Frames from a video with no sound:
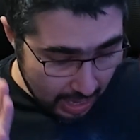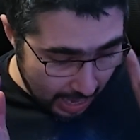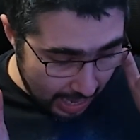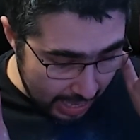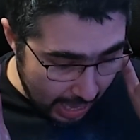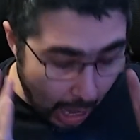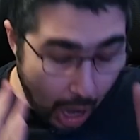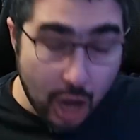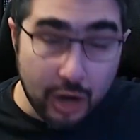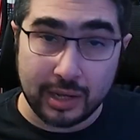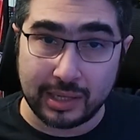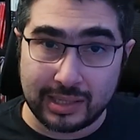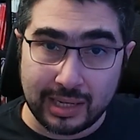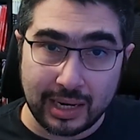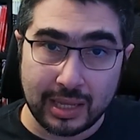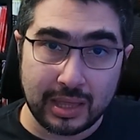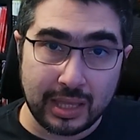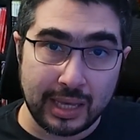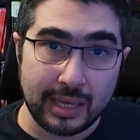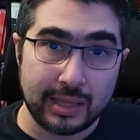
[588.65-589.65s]
I
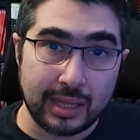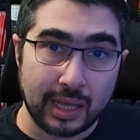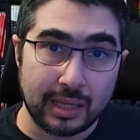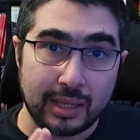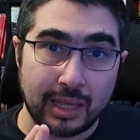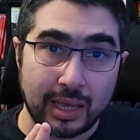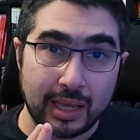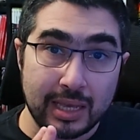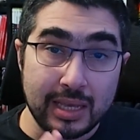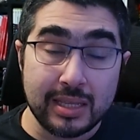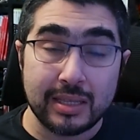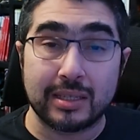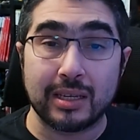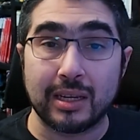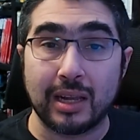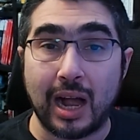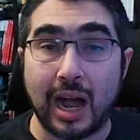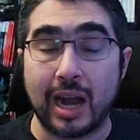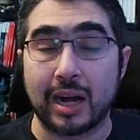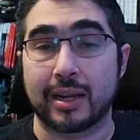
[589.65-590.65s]
honestly think that the
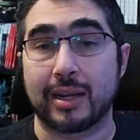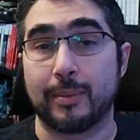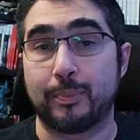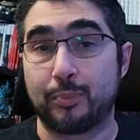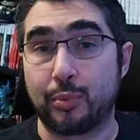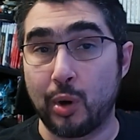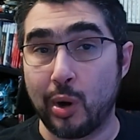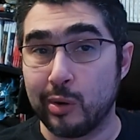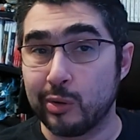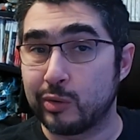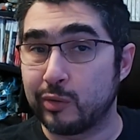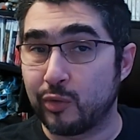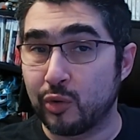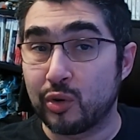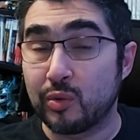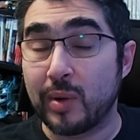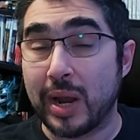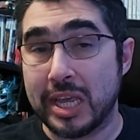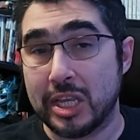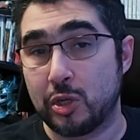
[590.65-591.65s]
Intel Arc approach
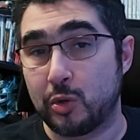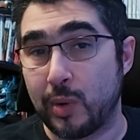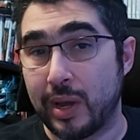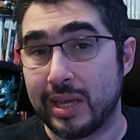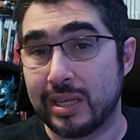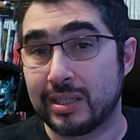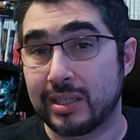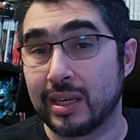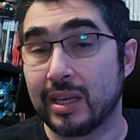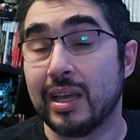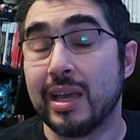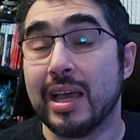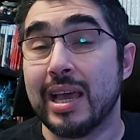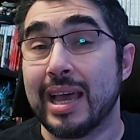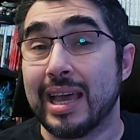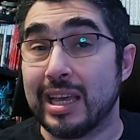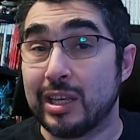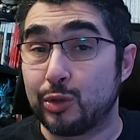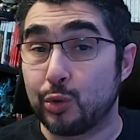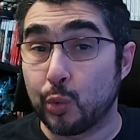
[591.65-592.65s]
for ray tracing
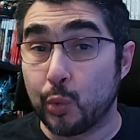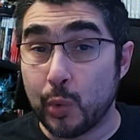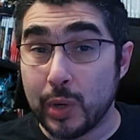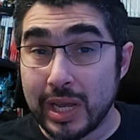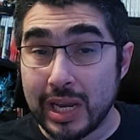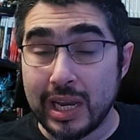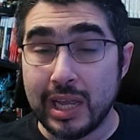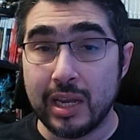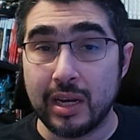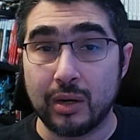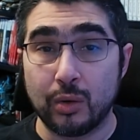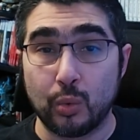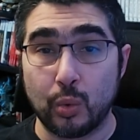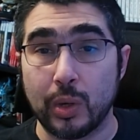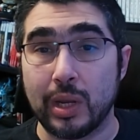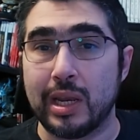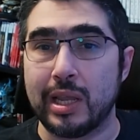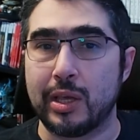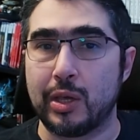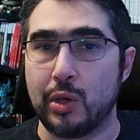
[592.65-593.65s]
is really,
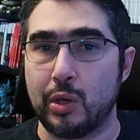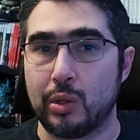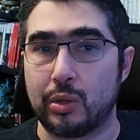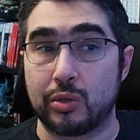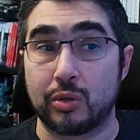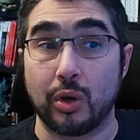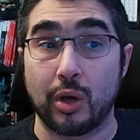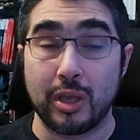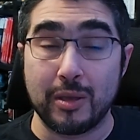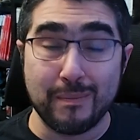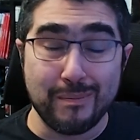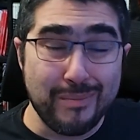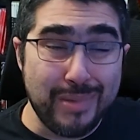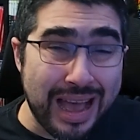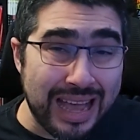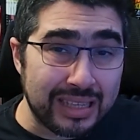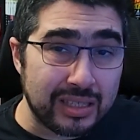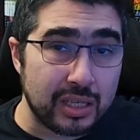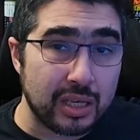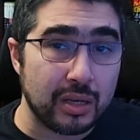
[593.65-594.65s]
really good. So
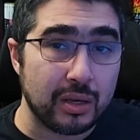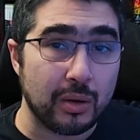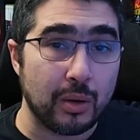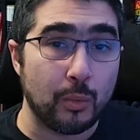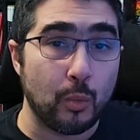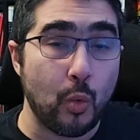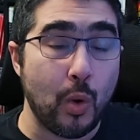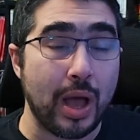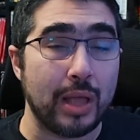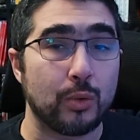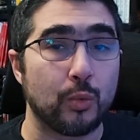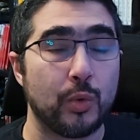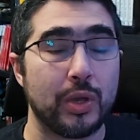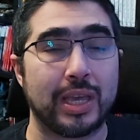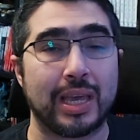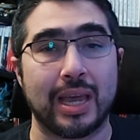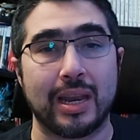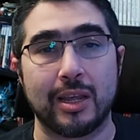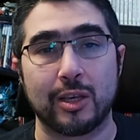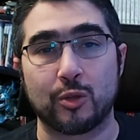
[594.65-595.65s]
imagine what we
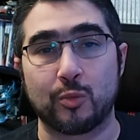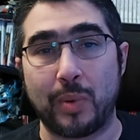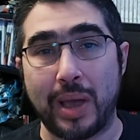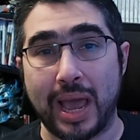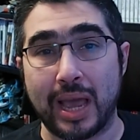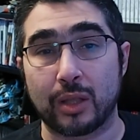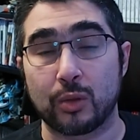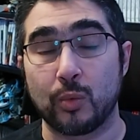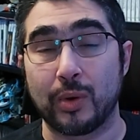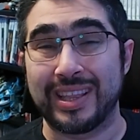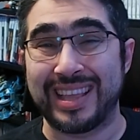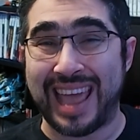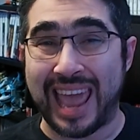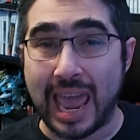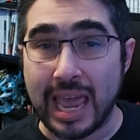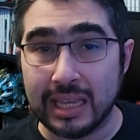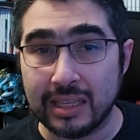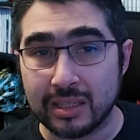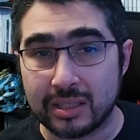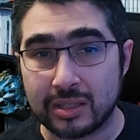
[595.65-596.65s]
can expect when
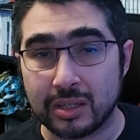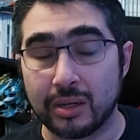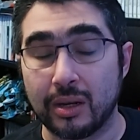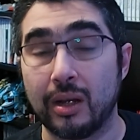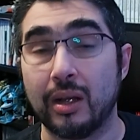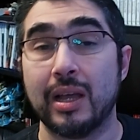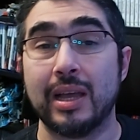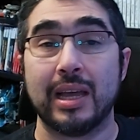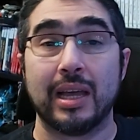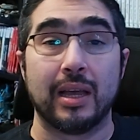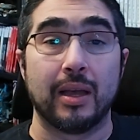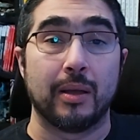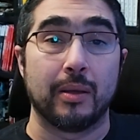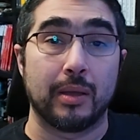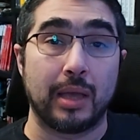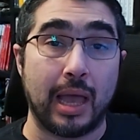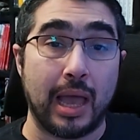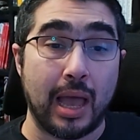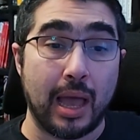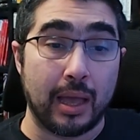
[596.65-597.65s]
Intel
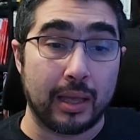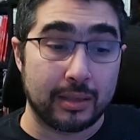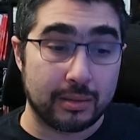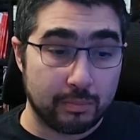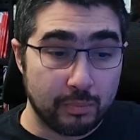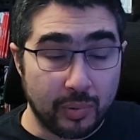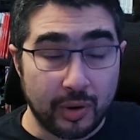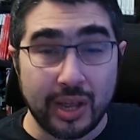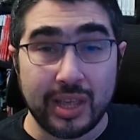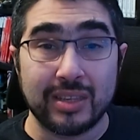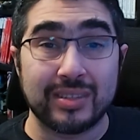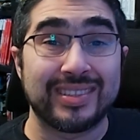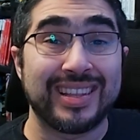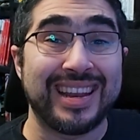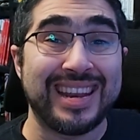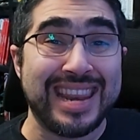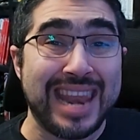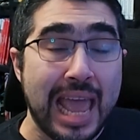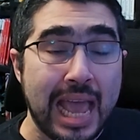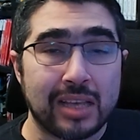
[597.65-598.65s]
brings
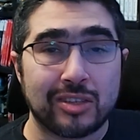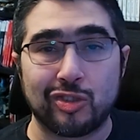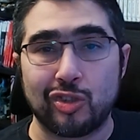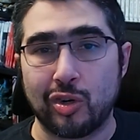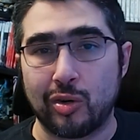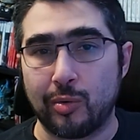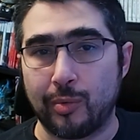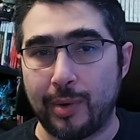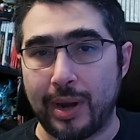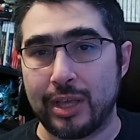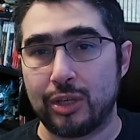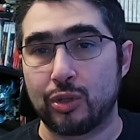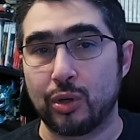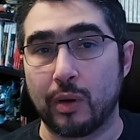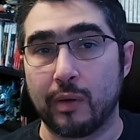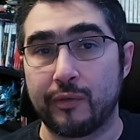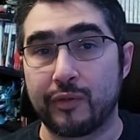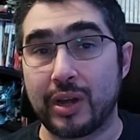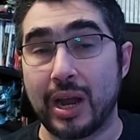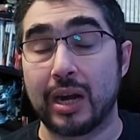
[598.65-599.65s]
the next
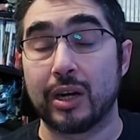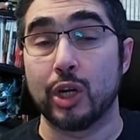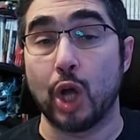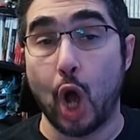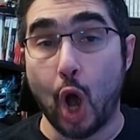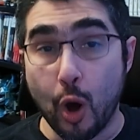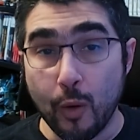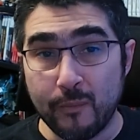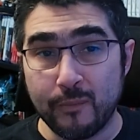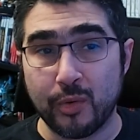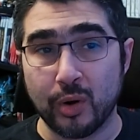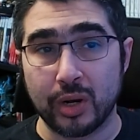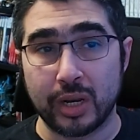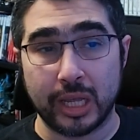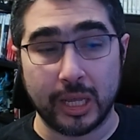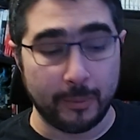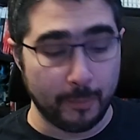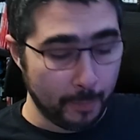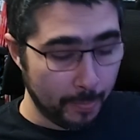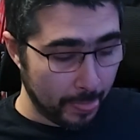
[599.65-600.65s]
generation of car.
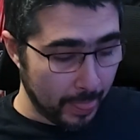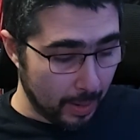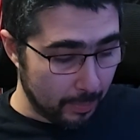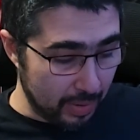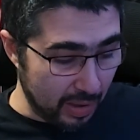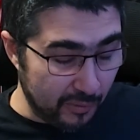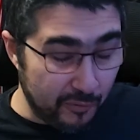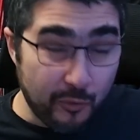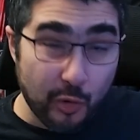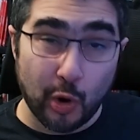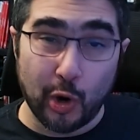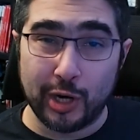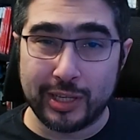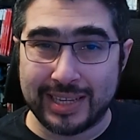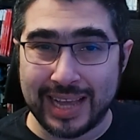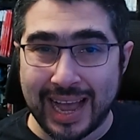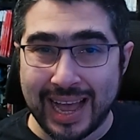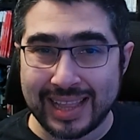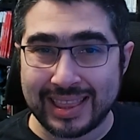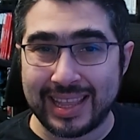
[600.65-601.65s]
Hopefully before
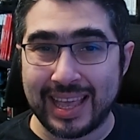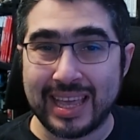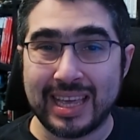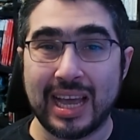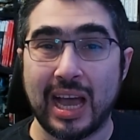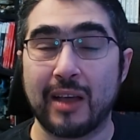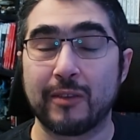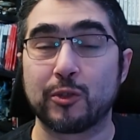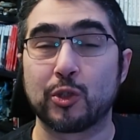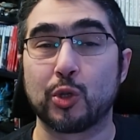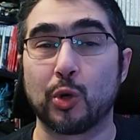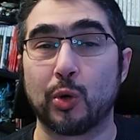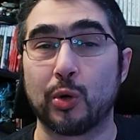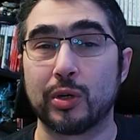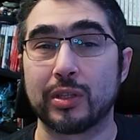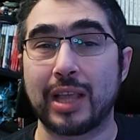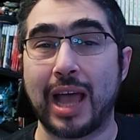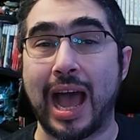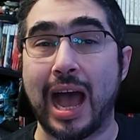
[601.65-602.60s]
that they have sorted